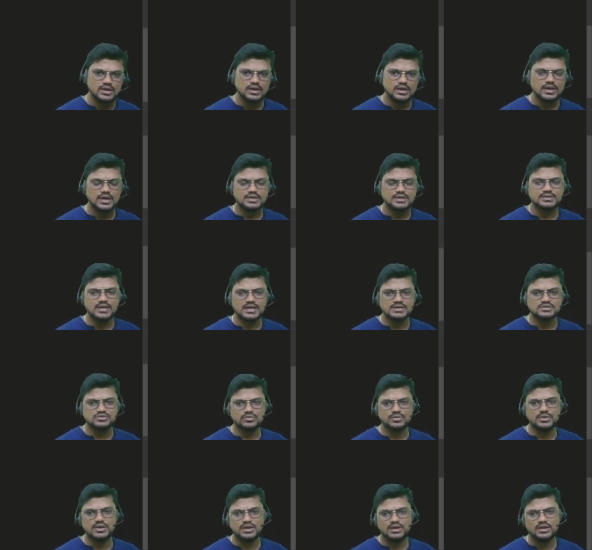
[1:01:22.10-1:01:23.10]
X has to
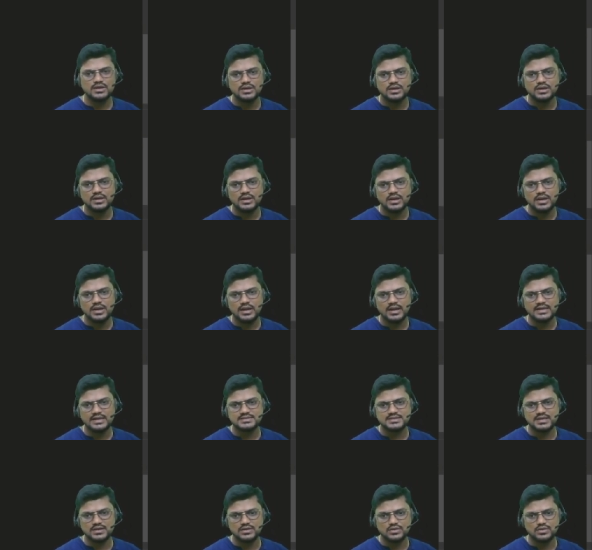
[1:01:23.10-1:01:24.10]
be less
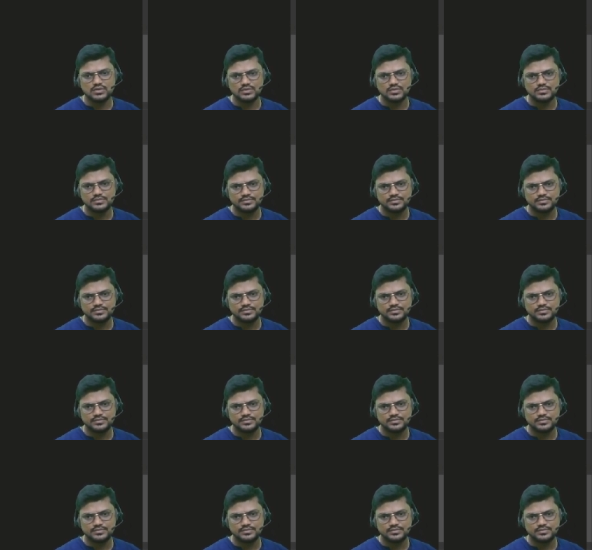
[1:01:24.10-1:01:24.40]
than 2.